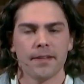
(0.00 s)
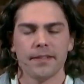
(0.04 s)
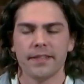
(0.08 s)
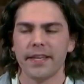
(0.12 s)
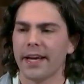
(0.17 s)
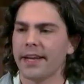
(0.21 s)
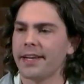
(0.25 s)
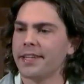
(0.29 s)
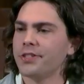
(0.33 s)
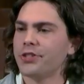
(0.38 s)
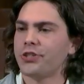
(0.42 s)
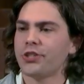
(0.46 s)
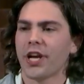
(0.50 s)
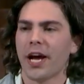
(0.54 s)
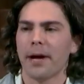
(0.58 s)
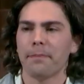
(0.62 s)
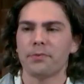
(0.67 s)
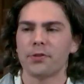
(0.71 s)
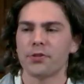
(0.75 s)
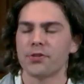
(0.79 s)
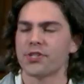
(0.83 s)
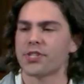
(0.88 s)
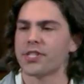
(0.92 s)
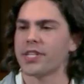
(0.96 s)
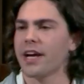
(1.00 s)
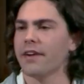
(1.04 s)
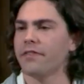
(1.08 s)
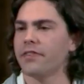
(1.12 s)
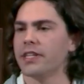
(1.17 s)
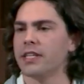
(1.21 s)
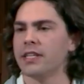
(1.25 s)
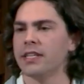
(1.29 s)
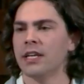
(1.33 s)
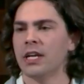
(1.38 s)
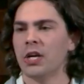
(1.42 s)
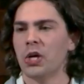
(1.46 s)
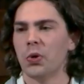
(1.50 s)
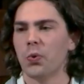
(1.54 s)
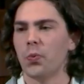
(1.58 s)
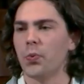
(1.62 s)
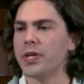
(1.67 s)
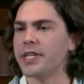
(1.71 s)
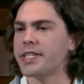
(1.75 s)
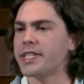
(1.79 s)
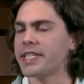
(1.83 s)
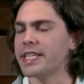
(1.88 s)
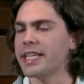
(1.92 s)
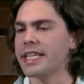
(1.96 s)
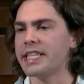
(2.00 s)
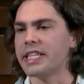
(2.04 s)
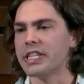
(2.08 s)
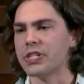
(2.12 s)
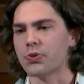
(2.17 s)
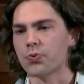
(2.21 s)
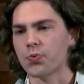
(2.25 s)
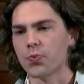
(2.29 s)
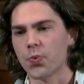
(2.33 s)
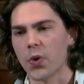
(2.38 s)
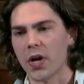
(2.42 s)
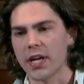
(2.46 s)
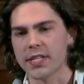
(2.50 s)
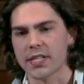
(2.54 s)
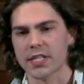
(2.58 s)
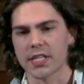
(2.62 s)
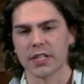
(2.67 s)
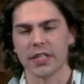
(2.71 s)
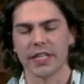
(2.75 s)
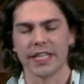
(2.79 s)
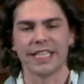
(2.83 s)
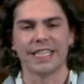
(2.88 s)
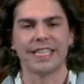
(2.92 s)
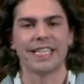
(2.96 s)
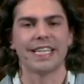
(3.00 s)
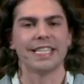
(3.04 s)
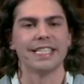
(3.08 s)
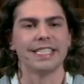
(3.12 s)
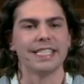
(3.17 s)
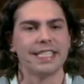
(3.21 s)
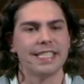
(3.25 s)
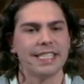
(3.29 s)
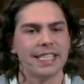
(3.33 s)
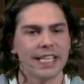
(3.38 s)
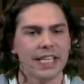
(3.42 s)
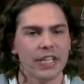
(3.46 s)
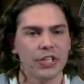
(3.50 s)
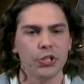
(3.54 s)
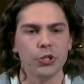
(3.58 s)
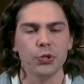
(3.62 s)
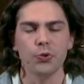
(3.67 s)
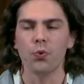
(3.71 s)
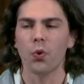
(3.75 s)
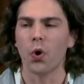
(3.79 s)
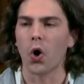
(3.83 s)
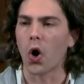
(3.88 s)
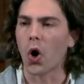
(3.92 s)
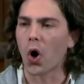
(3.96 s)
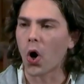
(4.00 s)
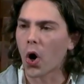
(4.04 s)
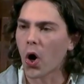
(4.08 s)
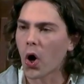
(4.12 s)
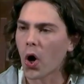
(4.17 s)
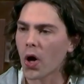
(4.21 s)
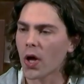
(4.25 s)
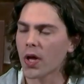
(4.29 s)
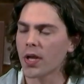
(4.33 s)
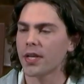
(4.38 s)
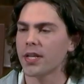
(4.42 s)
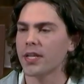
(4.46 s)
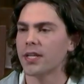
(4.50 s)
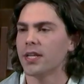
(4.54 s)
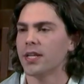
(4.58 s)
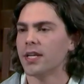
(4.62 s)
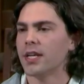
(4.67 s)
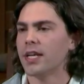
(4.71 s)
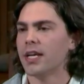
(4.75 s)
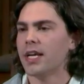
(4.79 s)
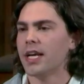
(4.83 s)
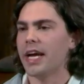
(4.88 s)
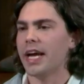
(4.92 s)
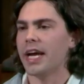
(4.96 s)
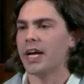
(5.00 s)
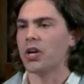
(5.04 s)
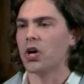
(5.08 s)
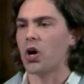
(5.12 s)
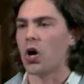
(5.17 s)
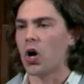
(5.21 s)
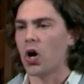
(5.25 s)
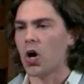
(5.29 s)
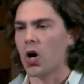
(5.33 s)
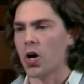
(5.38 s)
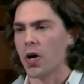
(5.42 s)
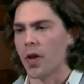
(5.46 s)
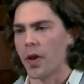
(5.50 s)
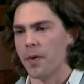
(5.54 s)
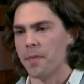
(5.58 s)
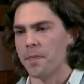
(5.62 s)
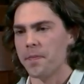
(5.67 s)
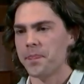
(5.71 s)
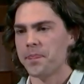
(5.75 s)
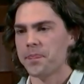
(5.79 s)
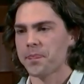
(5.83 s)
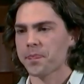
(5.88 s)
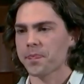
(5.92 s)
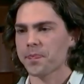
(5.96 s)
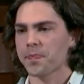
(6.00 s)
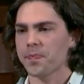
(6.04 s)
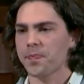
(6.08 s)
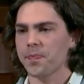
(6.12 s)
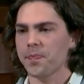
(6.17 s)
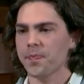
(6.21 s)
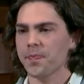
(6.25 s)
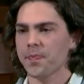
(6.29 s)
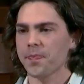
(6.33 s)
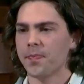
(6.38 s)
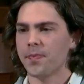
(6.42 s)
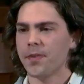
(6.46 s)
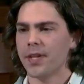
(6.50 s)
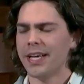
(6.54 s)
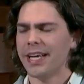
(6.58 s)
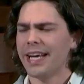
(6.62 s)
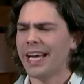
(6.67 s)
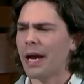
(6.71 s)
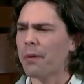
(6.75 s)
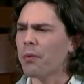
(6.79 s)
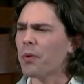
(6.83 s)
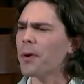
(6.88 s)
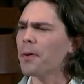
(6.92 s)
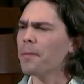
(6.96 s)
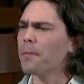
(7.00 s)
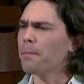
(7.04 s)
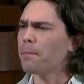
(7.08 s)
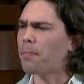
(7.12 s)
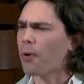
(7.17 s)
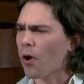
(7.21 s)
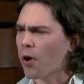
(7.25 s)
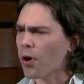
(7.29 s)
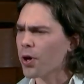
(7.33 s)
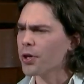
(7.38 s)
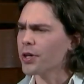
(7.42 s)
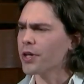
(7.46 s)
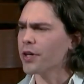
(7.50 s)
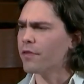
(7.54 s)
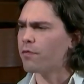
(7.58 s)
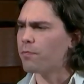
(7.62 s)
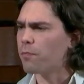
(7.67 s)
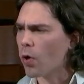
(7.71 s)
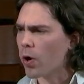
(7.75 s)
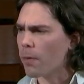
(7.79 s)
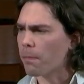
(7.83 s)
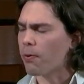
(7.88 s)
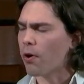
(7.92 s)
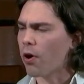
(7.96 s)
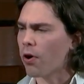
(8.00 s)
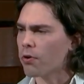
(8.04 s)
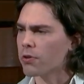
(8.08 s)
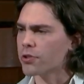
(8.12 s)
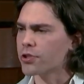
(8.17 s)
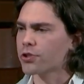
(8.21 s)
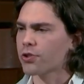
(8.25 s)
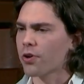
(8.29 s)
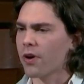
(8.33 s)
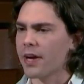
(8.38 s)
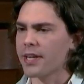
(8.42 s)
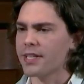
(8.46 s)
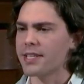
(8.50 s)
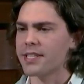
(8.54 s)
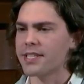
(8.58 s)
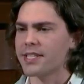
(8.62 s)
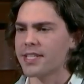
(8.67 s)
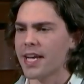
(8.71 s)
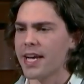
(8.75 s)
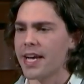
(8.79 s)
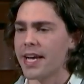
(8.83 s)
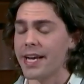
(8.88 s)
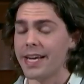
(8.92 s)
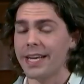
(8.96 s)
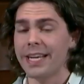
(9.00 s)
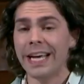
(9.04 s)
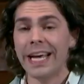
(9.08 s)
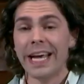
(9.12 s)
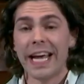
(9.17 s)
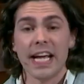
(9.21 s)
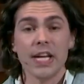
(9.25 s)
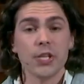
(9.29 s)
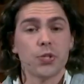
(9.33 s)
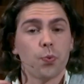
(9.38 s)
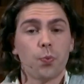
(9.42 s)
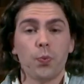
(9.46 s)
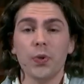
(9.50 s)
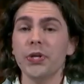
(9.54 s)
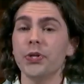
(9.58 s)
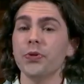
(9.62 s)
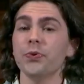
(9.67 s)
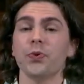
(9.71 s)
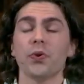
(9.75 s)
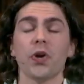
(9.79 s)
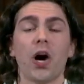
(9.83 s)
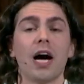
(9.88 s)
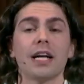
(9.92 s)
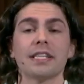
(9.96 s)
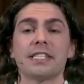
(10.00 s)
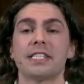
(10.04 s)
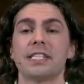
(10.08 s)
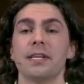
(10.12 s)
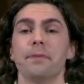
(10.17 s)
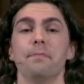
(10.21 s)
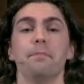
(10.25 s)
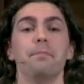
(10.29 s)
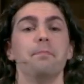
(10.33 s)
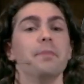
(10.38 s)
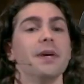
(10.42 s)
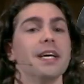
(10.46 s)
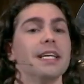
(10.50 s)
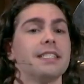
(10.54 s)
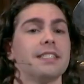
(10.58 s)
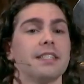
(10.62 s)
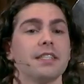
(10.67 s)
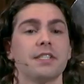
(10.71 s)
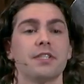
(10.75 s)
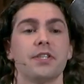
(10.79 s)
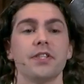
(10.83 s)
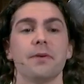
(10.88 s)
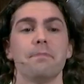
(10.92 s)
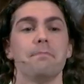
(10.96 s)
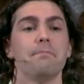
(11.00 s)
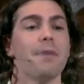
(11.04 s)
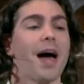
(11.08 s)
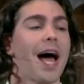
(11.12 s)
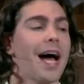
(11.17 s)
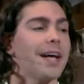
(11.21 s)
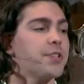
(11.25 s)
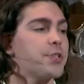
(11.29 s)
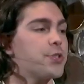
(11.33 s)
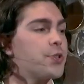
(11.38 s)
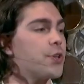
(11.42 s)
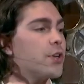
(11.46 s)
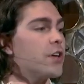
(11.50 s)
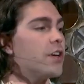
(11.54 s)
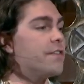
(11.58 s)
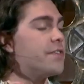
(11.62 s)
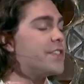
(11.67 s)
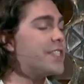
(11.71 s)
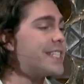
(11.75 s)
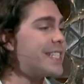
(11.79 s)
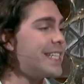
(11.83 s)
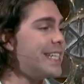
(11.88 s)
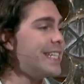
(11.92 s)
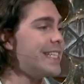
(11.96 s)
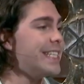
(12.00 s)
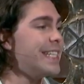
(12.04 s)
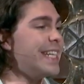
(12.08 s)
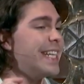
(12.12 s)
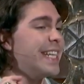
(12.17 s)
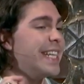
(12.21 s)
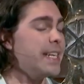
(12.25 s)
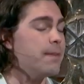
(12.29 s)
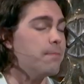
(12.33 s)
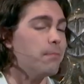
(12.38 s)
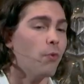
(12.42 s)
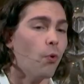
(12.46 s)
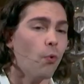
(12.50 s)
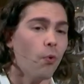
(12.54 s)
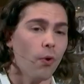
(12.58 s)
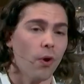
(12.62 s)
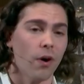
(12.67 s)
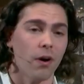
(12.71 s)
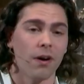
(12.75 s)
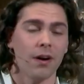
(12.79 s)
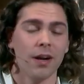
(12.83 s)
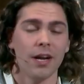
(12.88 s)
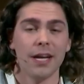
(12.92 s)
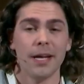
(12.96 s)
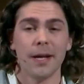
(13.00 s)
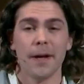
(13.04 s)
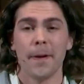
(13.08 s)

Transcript: Yet in chapter 7, we see this wrestling continue on and on. And what part of what Paul is trying to say is we do not submit to the master of sin anymore,